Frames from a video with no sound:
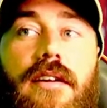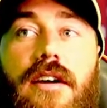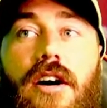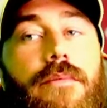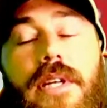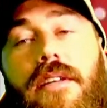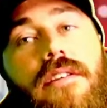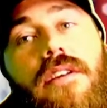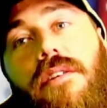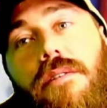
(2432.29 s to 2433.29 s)
I'll be
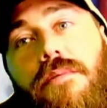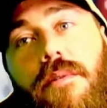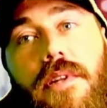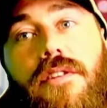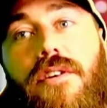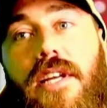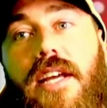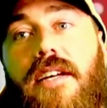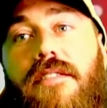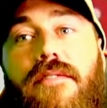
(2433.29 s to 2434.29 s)
going probably 30
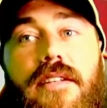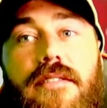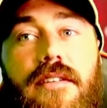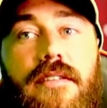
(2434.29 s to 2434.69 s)
Ks faster.